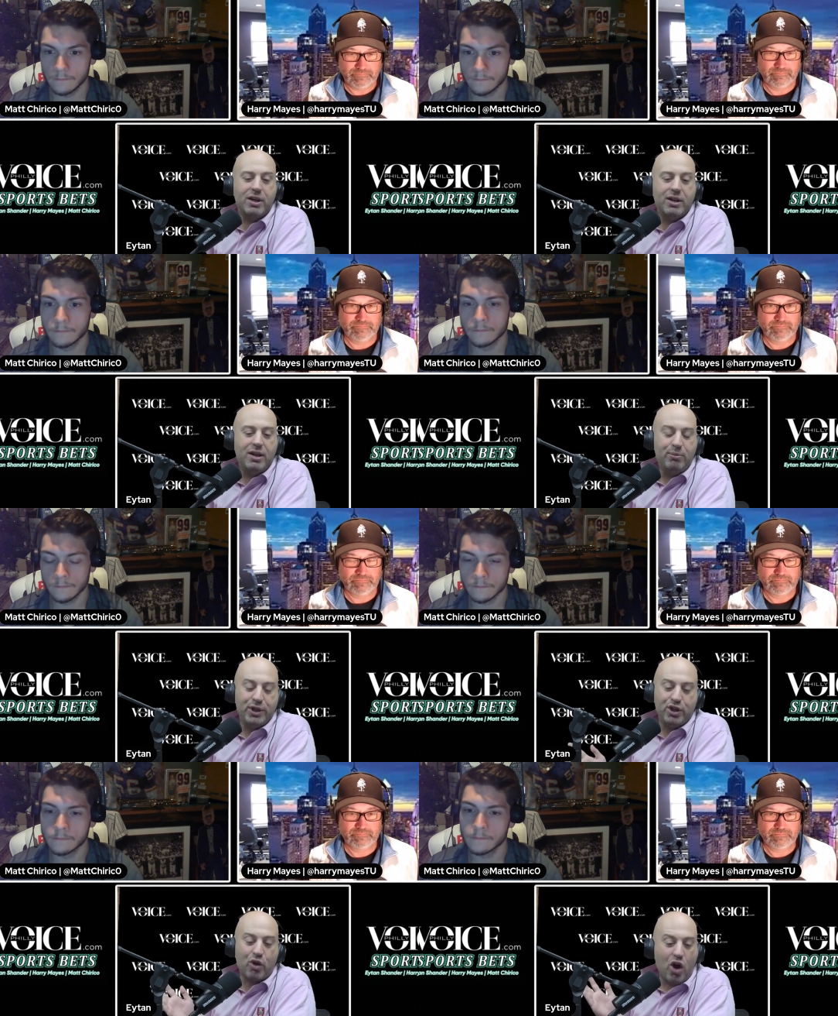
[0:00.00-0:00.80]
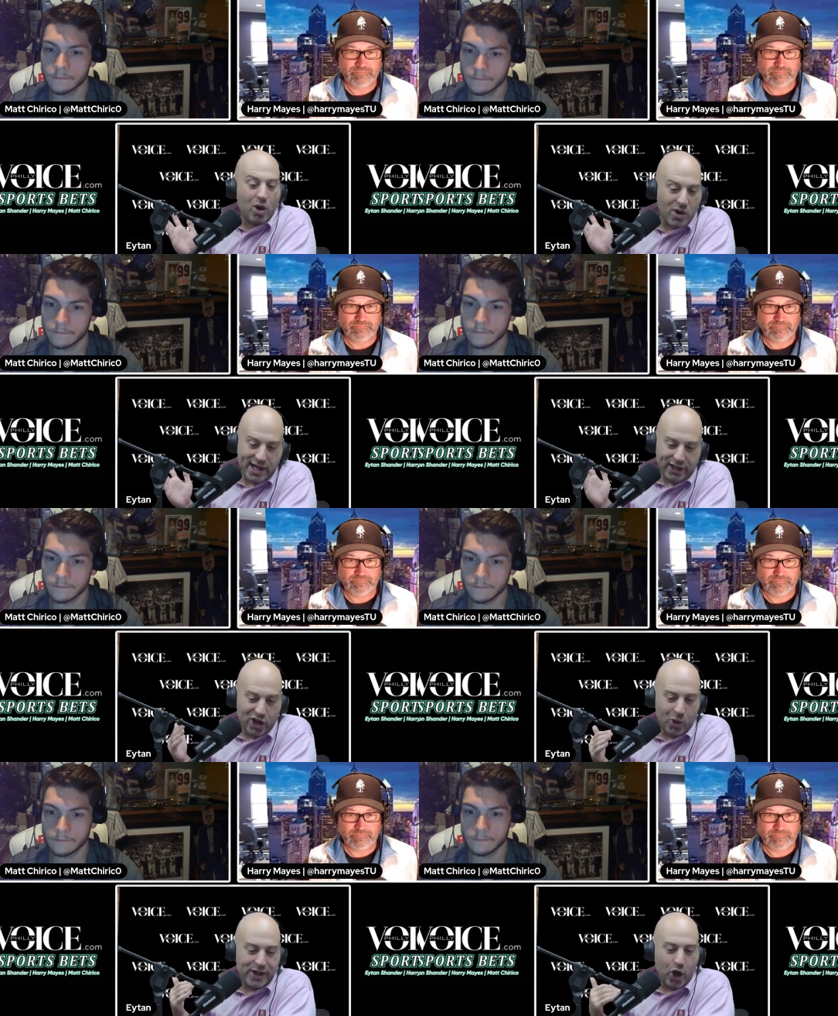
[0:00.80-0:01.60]
Speaker 1: Mm-hmm. But you're already
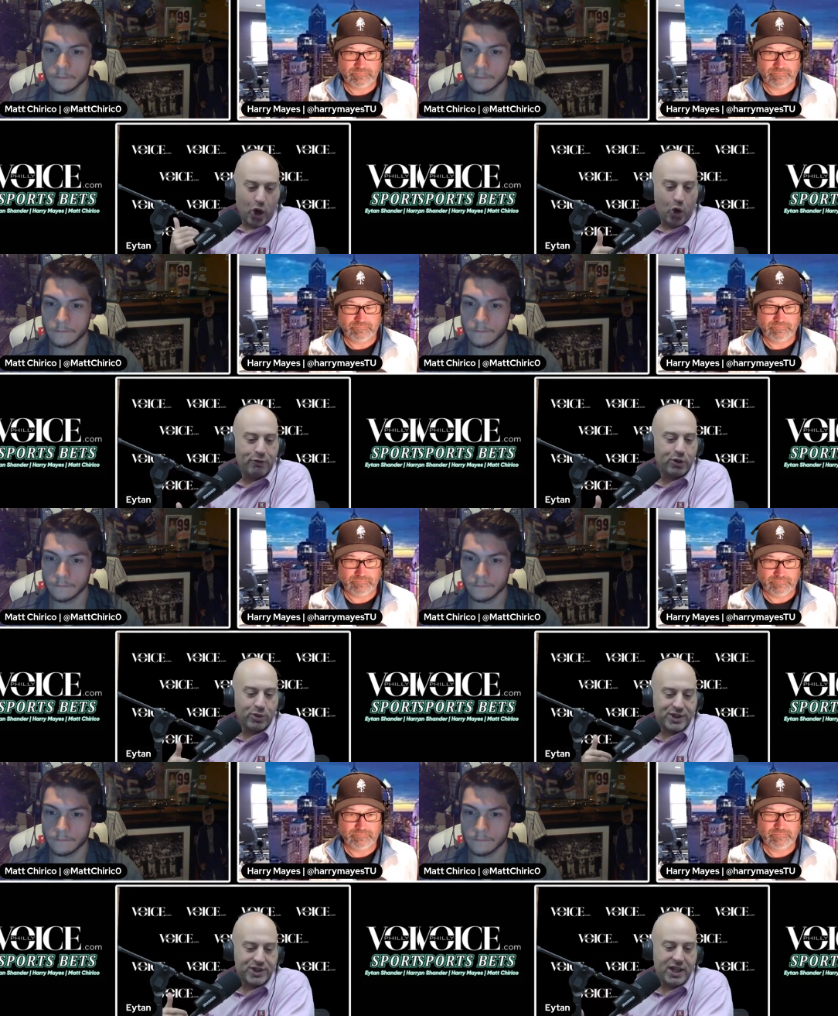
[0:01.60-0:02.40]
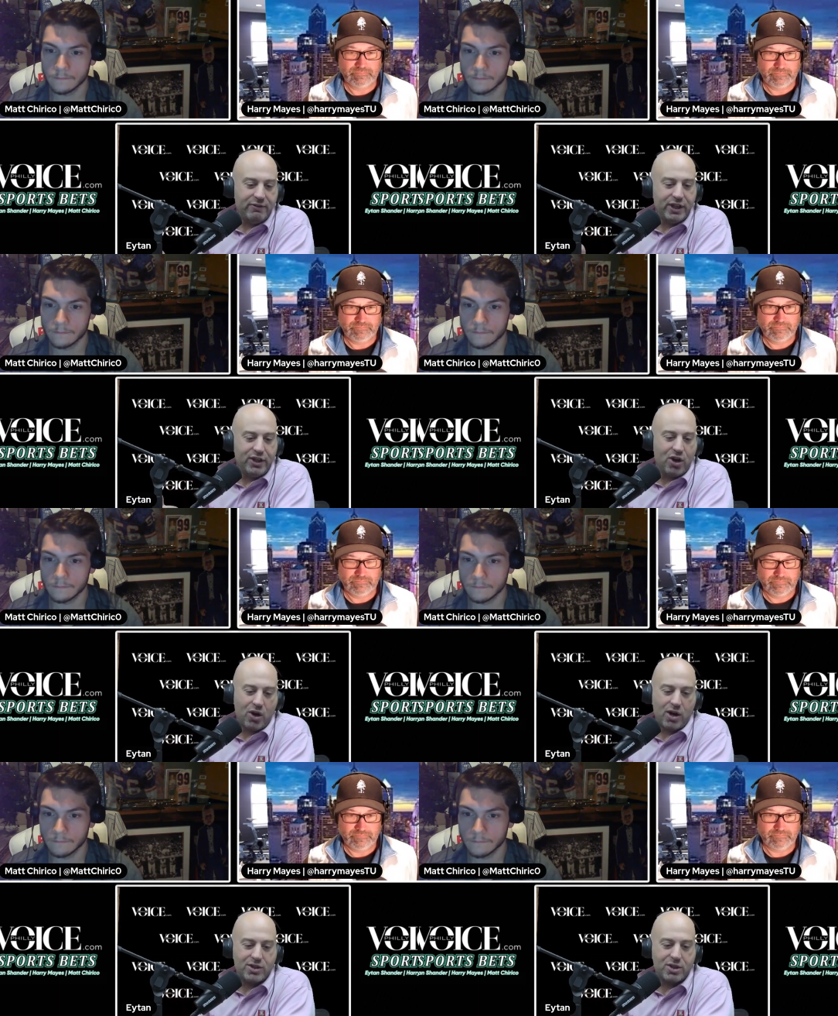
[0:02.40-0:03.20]
going over receiving
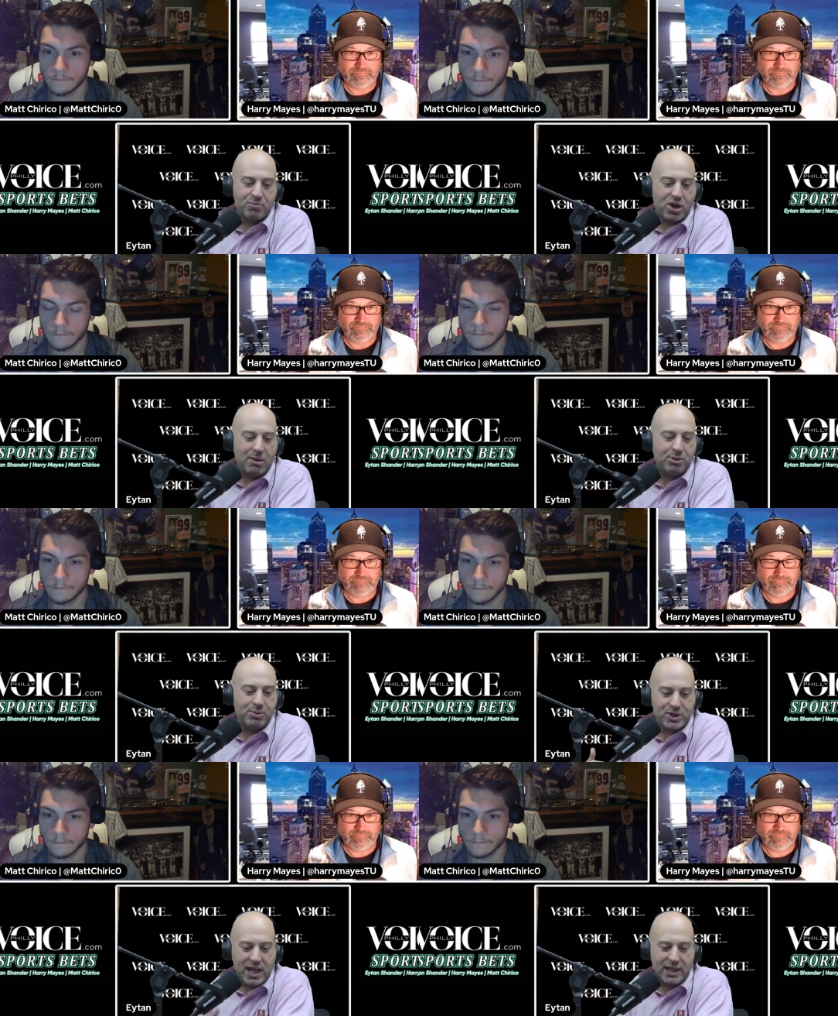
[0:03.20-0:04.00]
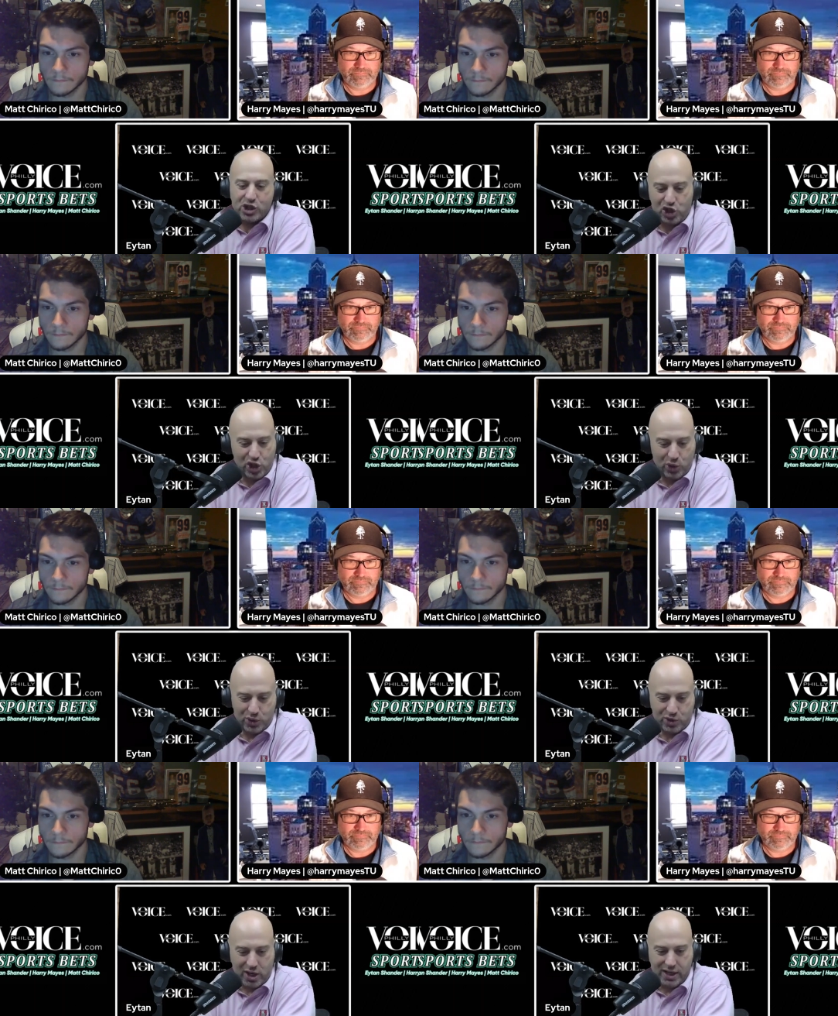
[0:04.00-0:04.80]
yards. The problem is that it's
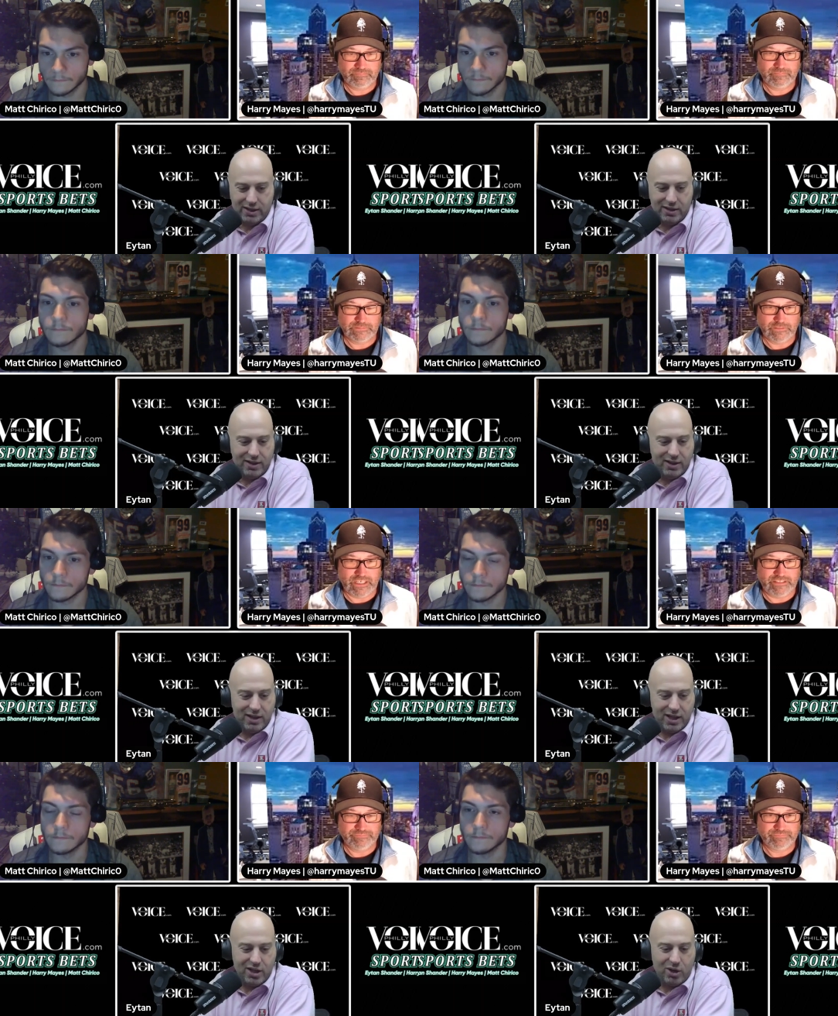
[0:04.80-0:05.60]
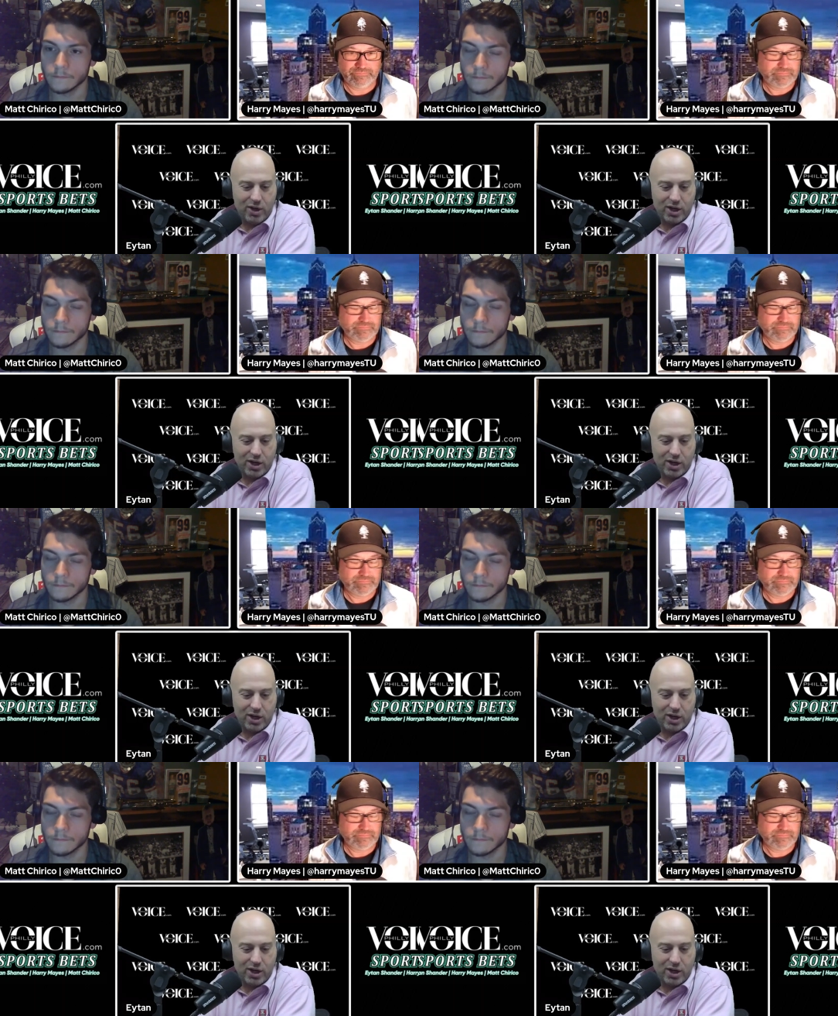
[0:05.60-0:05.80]
juiced, right? Right. And you don't want to